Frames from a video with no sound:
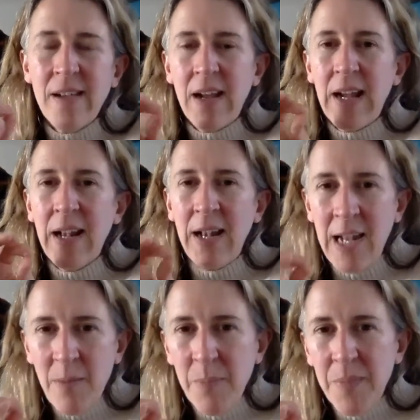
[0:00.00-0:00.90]
a
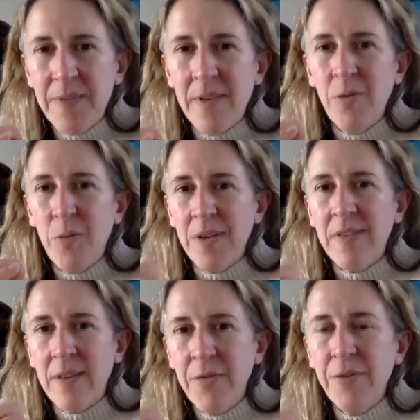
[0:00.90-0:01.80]
glimpse of what
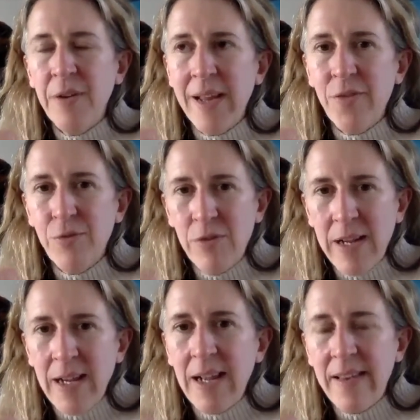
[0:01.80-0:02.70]
suffering is
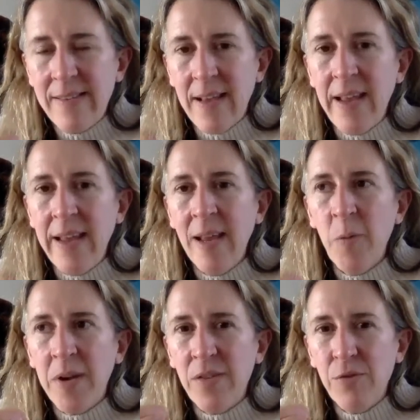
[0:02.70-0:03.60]
really
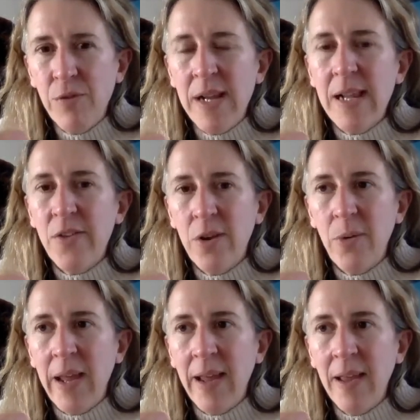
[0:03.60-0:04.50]
saying, what it's really
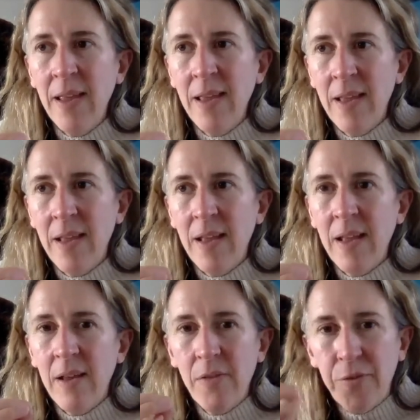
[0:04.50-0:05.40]
doing,
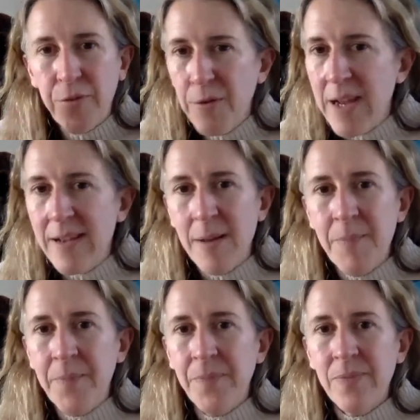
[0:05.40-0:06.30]

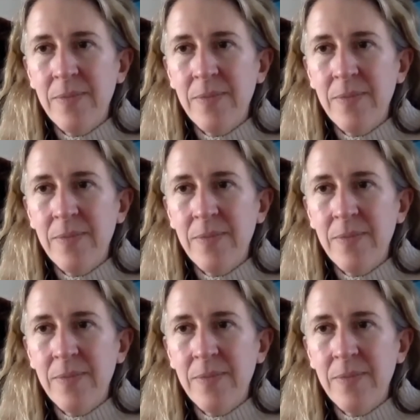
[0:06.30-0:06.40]
freedom